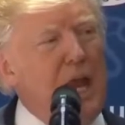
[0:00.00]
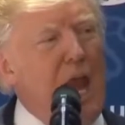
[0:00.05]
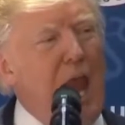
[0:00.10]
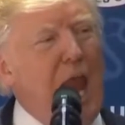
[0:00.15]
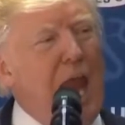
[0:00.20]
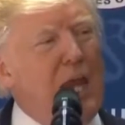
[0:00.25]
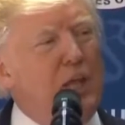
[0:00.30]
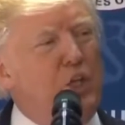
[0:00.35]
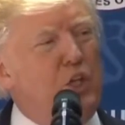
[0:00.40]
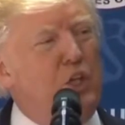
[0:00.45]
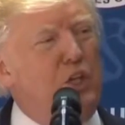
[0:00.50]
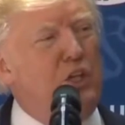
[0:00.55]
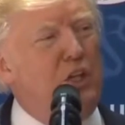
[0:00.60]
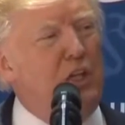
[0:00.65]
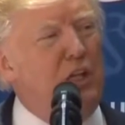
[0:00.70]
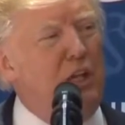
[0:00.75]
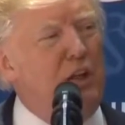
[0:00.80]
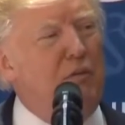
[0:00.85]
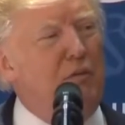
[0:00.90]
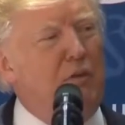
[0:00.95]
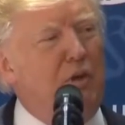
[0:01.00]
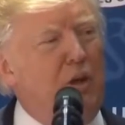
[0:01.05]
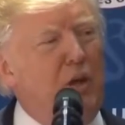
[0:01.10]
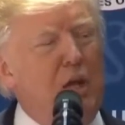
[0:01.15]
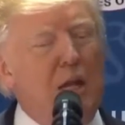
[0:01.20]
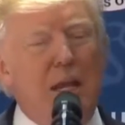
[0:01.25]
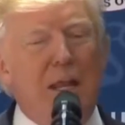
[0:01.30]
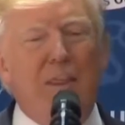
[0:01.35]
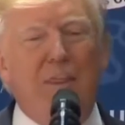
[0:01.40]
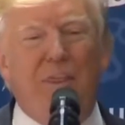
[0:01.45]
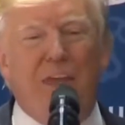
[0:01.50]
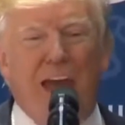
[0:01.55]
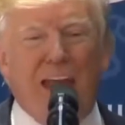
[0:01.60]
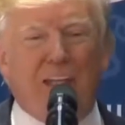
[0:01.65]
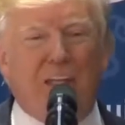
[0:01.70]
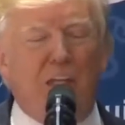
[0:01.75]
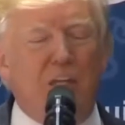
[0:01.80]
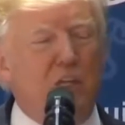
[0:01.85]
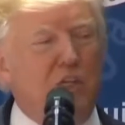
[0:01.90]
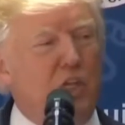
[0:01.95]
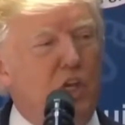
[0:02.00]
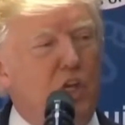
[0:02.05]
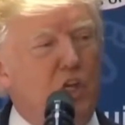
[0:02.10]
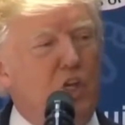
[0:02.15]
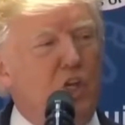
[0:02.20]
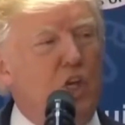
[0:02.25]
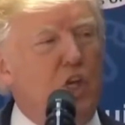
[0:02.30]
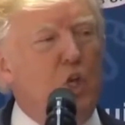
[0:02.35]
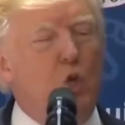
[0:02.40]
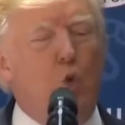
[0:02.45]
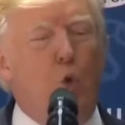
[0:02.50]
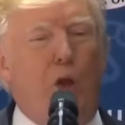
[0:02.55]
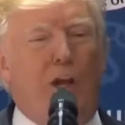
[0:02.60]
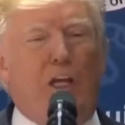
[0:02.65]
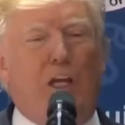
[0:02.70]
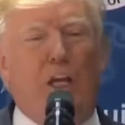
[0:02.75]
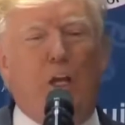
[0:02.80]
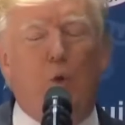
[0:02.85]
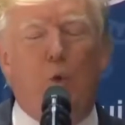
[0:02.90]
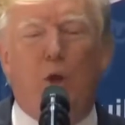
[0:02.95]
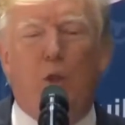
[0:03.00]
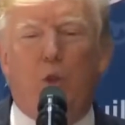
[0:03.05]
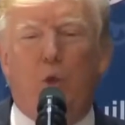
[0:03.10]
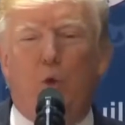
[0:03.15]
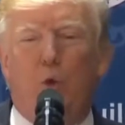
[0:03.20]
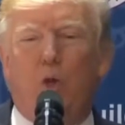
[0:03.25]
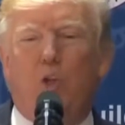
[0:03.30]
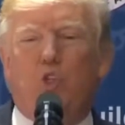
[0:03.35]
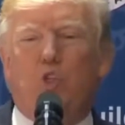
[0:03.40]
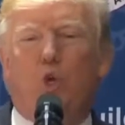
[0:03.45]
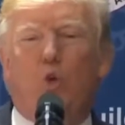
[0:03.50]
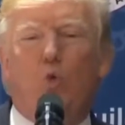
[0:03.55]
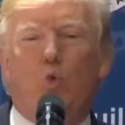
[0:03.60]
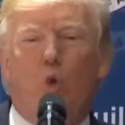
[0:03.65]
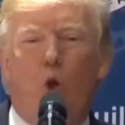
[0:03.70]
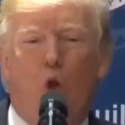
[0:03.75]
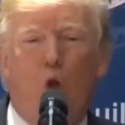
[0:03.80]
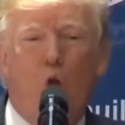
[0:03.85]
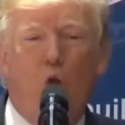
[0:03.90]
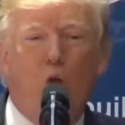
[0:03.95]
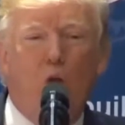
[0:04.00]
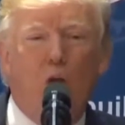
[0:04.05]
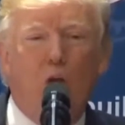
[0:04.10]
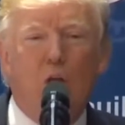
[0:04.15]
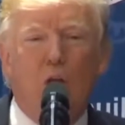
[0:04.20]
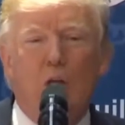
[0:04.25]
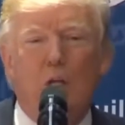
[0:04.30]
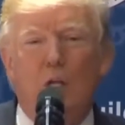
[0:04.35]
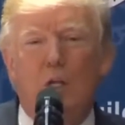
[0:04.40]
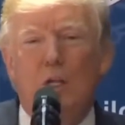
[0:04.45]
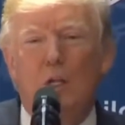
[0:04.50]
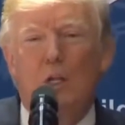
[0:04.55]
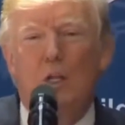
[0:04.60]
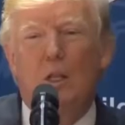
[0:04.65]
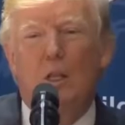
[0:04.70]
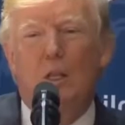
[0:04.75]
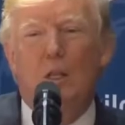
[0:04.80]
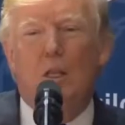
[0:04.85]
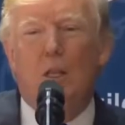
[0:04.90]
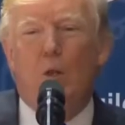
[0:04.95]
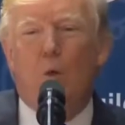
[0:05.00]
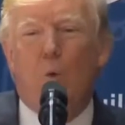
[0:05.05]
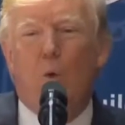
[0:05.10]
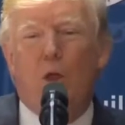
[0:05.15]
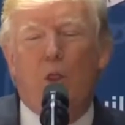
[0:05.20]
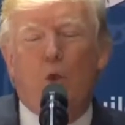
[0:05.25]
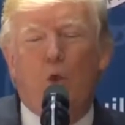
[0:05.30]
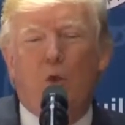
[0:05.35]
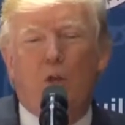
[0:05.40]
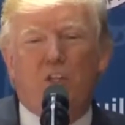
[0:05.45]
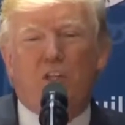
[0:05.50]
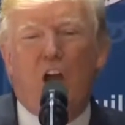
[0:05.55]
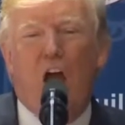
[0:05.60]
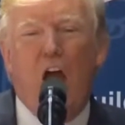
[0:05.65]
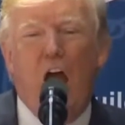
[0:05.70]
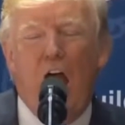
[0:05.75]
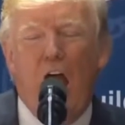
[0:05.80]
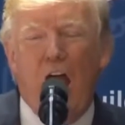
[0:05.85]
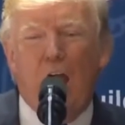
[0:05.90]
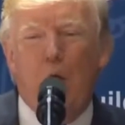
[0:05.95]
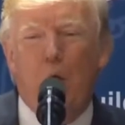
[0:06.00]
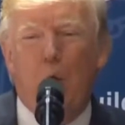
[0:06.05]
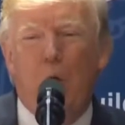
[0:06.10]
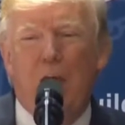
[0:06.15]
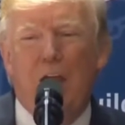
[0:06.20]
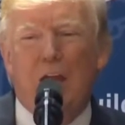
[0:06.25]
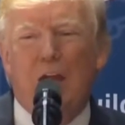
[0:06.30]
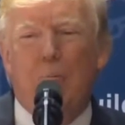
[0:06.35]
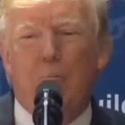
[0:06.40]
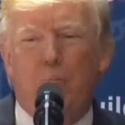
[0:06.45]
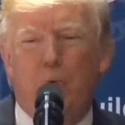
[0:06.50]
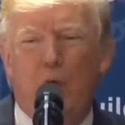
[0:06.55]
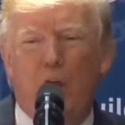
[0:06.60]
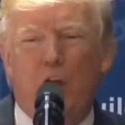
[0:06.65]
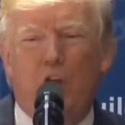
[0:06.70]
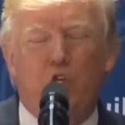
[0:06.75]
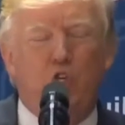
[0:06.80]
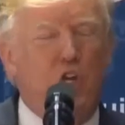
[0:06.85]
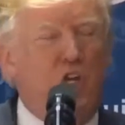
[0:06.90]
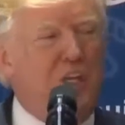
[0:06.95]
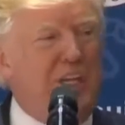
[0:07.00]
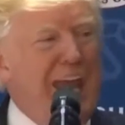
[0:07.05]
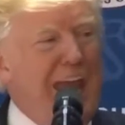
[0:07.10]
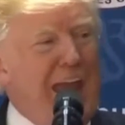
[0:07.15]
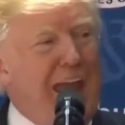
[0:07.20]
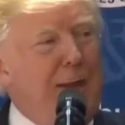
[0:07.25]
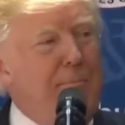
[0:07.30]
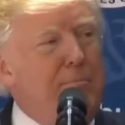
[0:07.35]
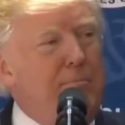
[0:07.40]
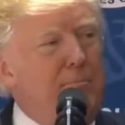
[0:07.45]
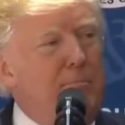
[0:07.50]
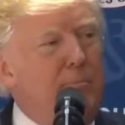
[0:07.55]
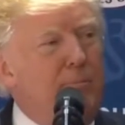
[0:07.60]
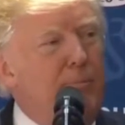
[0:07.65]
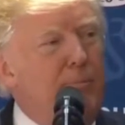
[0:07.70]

and to deliver that decision quickly, whether it's a road, whether it's a highway, a bridge, a dam.